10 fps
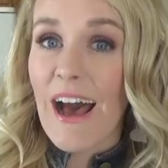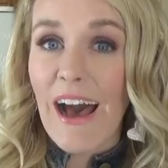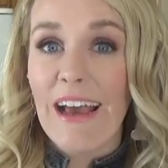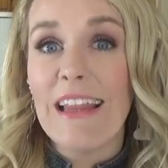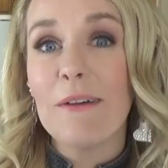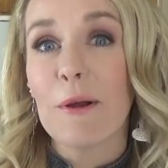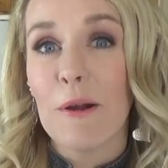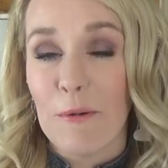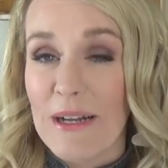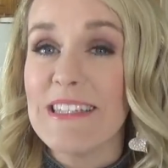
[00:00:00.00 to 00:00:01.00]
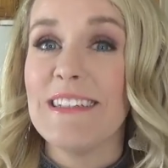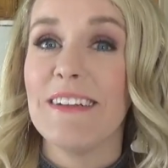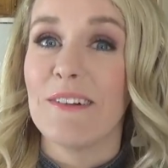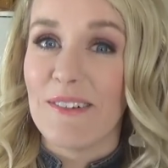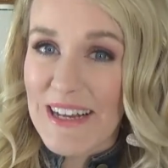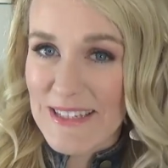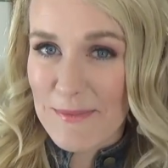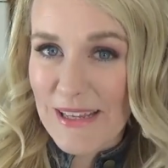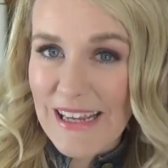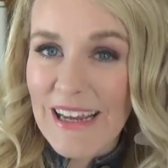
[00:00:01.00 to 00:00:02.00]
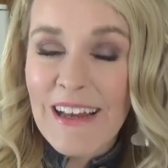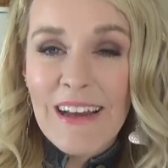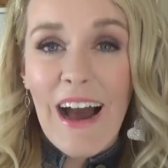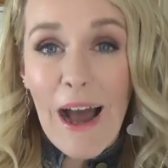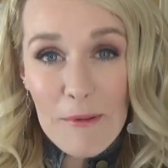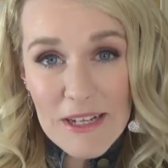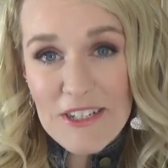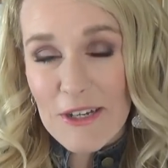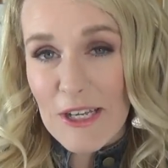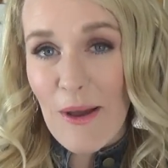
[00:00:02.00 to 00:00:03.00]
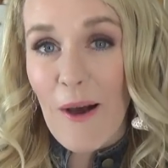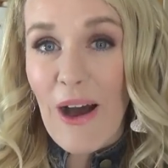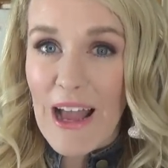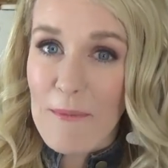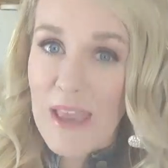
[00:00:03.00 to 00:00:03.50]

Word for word: a highly requested recipe. I'm going to show you how I